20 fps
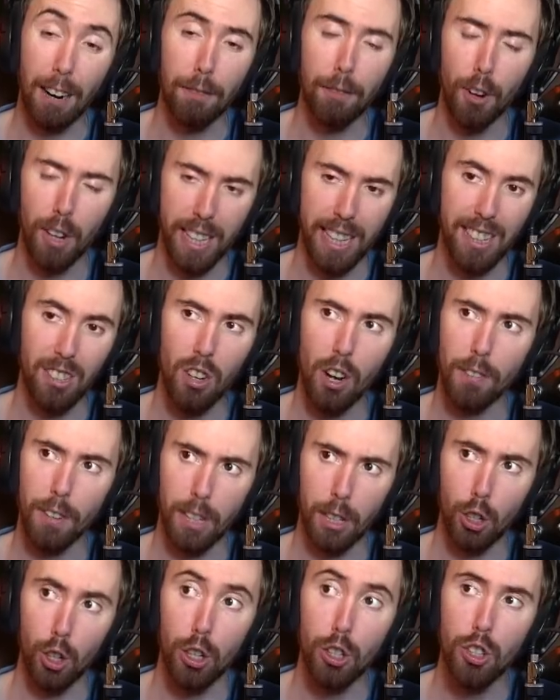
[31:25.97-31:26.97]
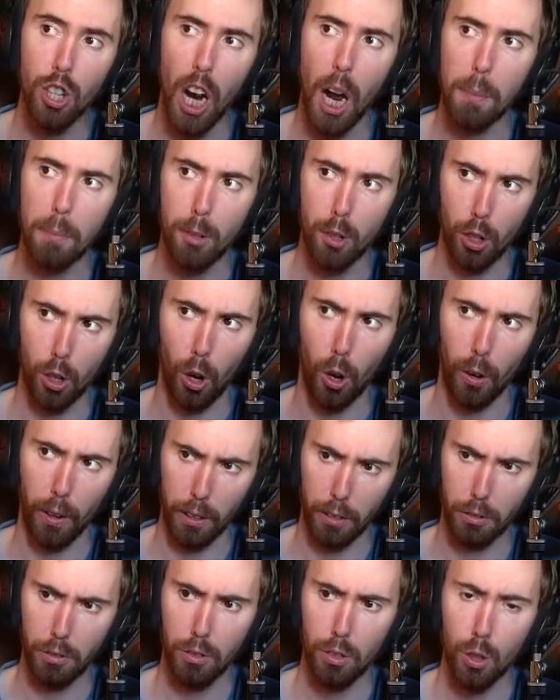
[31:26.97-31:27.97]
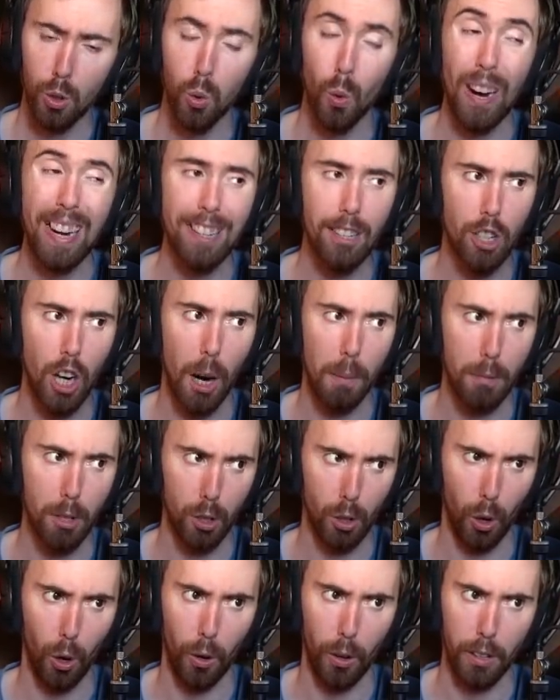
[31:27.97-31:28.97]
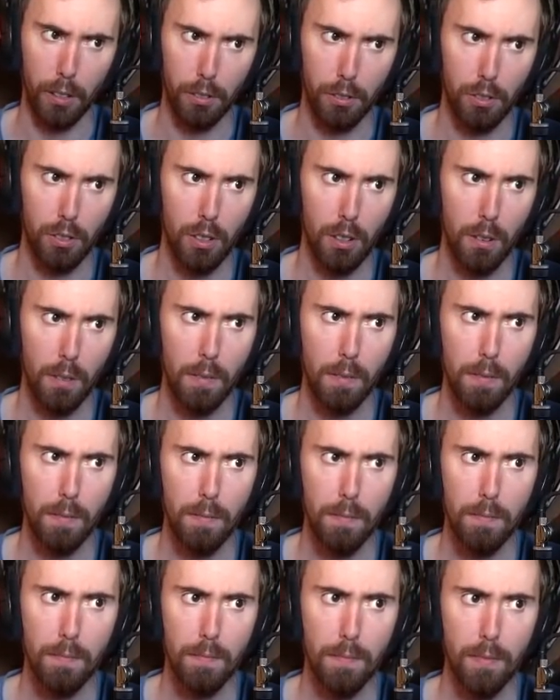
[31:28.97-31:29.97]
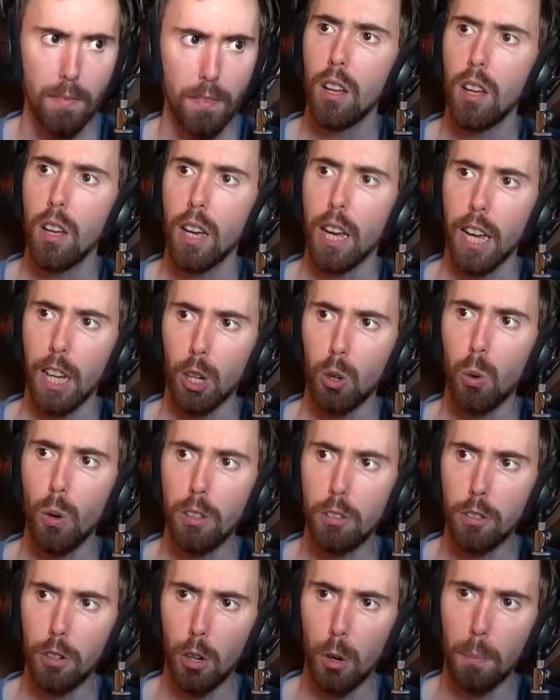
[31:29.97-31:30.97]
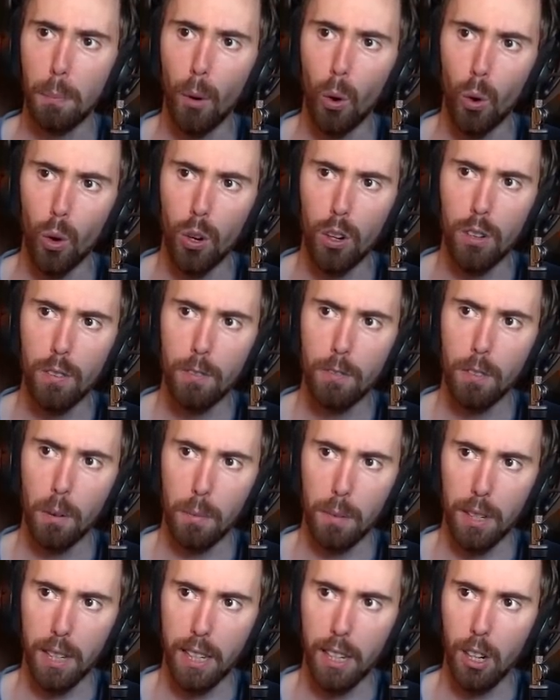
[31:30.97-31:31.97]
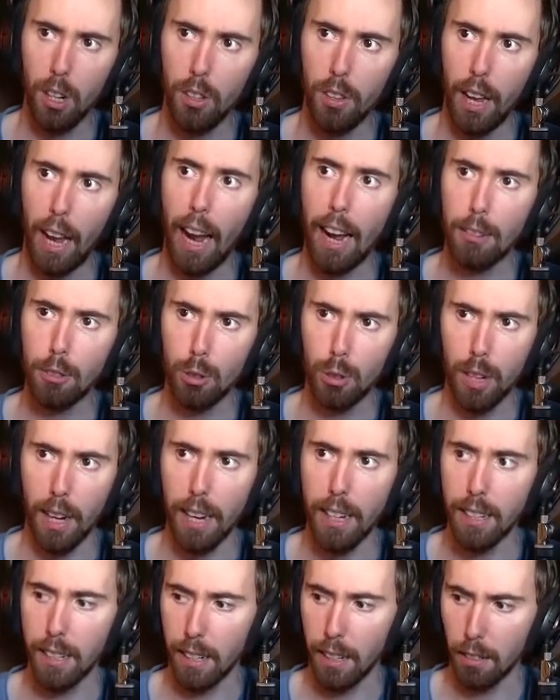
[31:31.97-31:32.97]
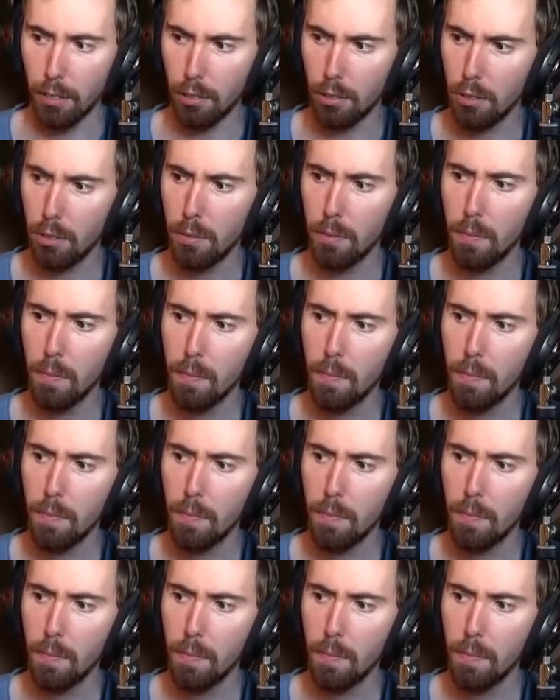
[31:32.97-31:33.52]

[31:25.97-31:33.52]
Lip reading: I fucking love it. Good job, Dracaris. Great job, Dracaris. Inquisitor Poar from the guild Aeternitas.